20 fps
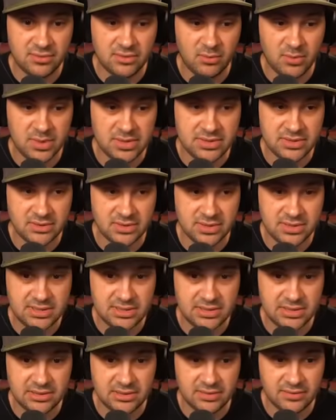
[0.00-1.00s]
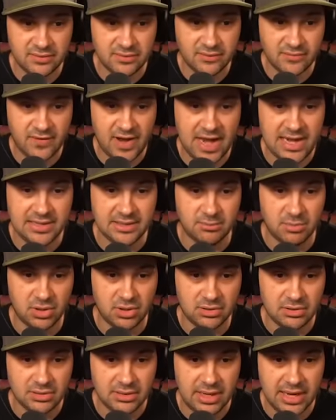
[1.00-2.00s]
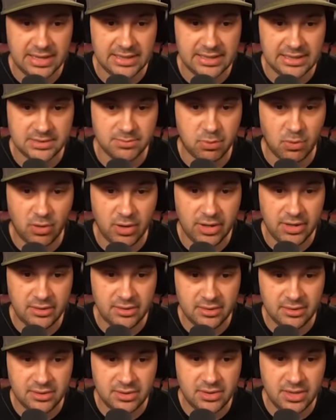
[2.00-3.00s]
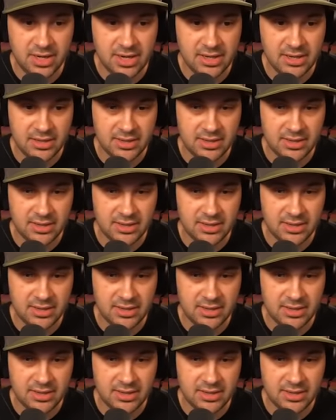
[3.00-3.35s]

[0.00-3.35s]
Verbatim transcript: whistle is still findable at this point, do you?